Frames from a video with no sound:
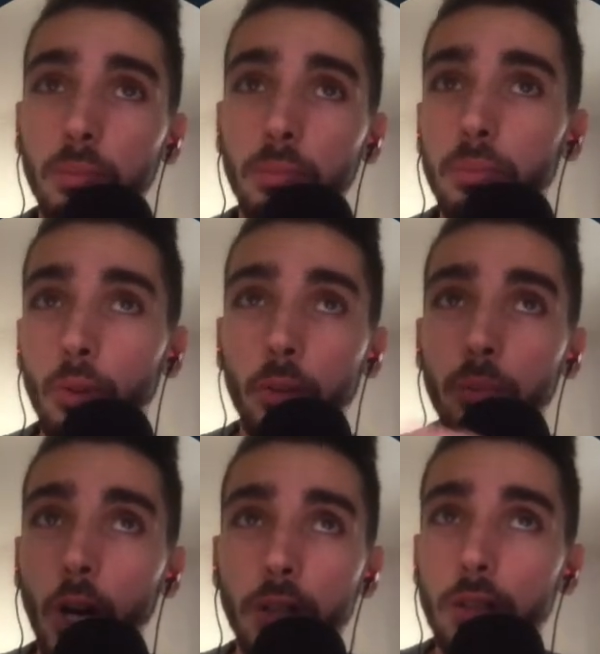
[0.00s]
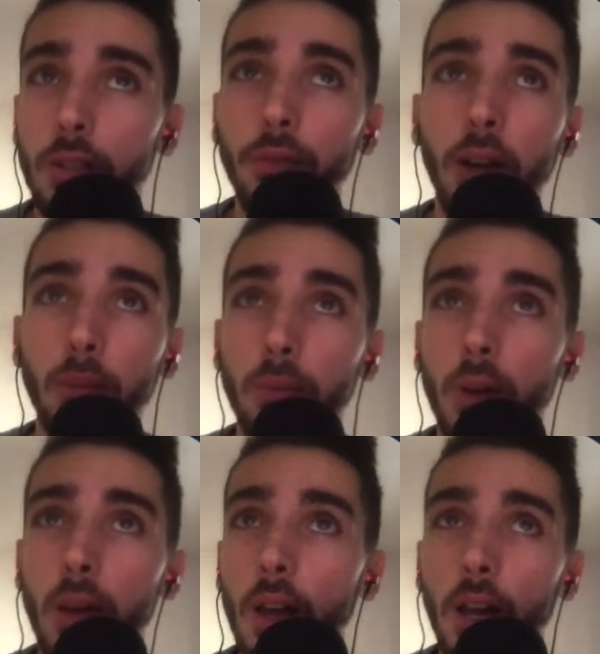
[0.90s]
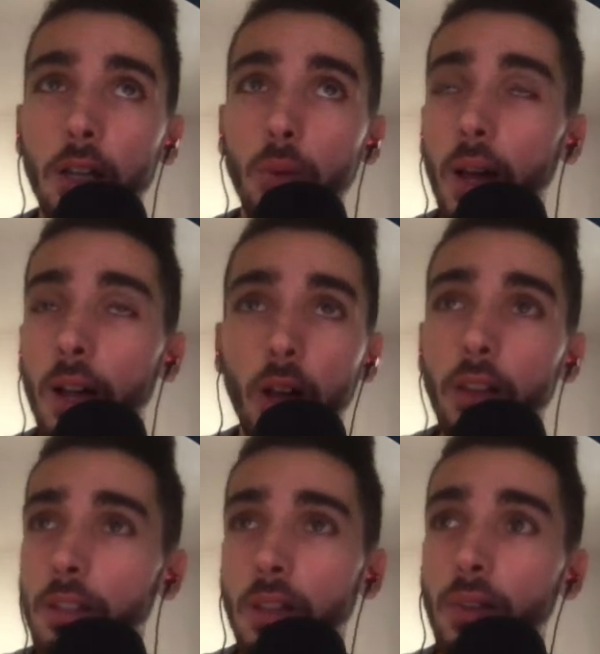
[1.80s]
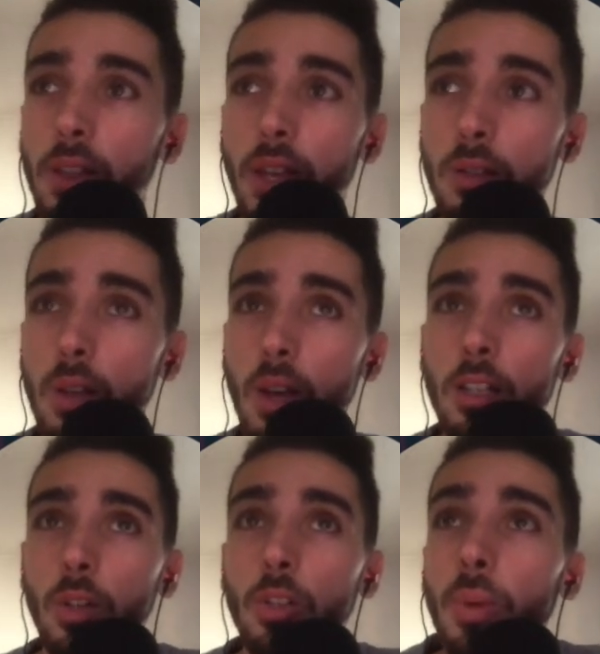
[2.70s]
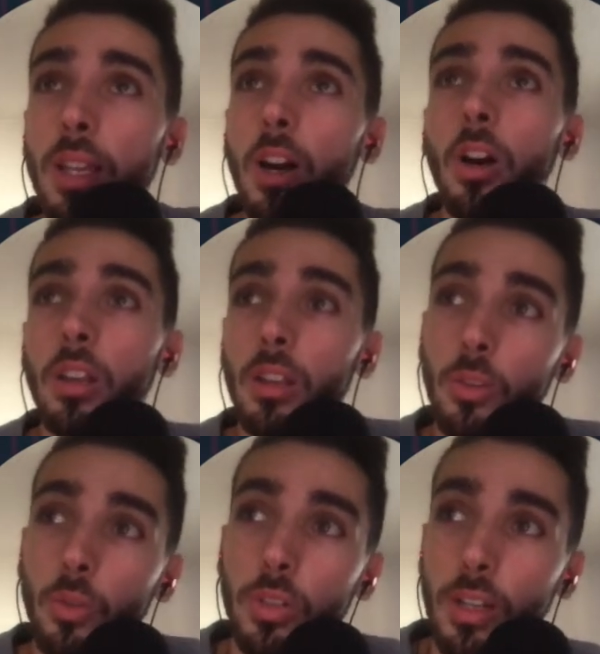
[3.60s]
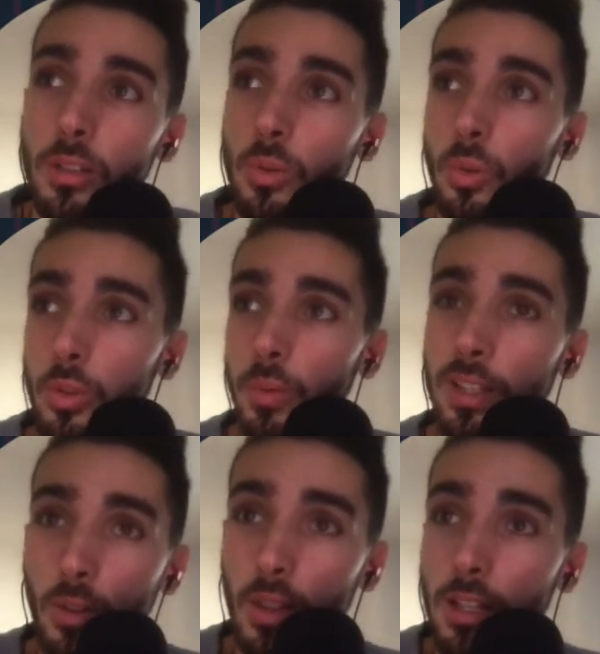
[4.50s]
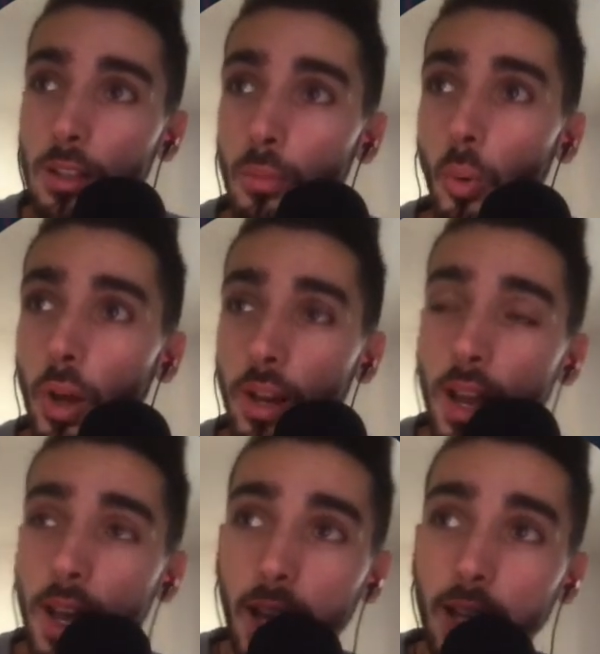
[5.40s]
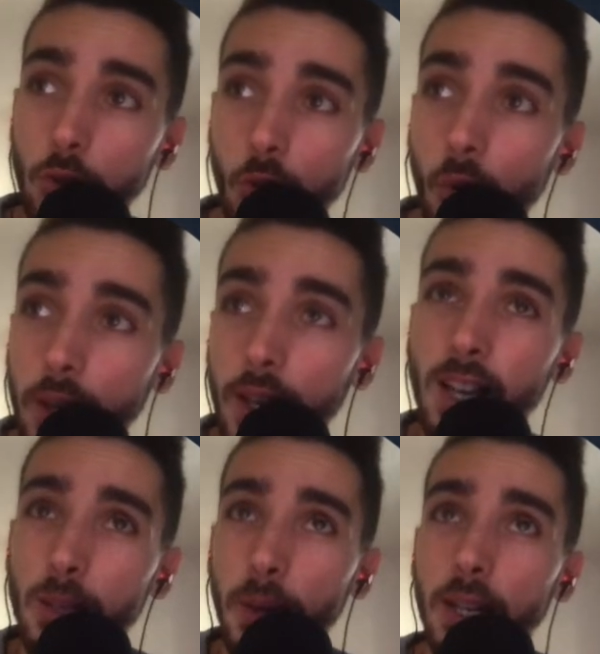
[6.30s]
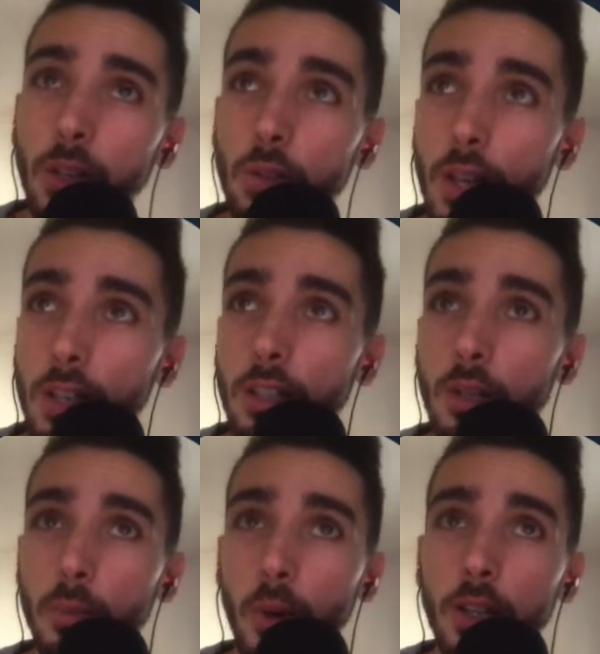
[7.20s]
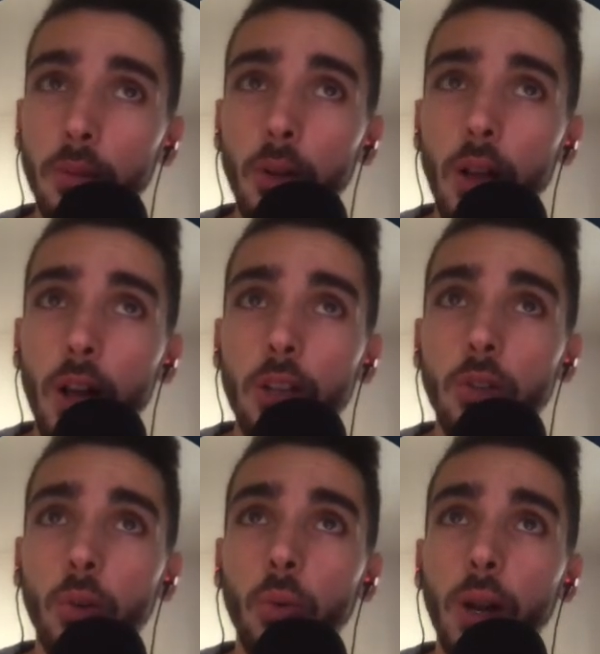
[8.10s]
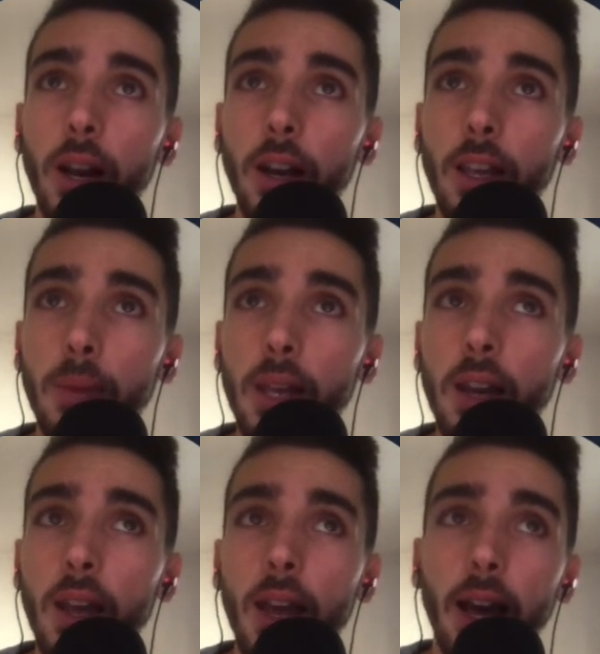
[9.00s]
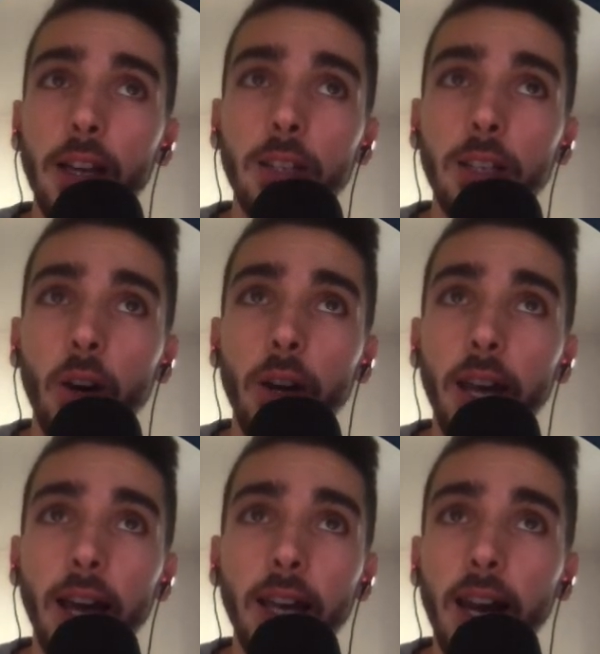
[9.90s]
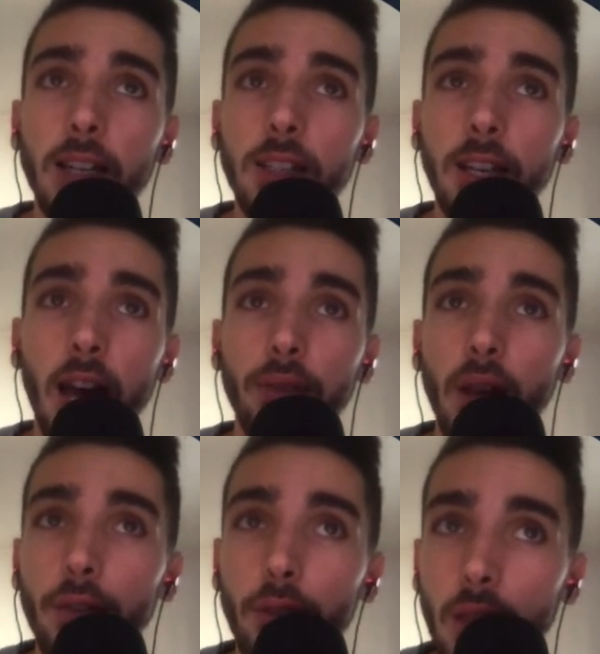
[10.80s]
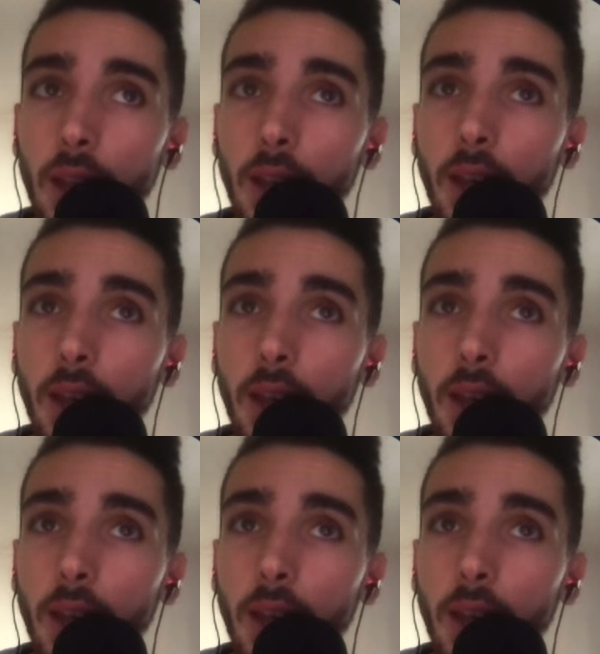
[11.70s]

good process defined as well. All these different things. So it's really hard to change tools, right? So that's number one, is showing as many use cases as possible. So when I come in, I see, okay, I can actually have everything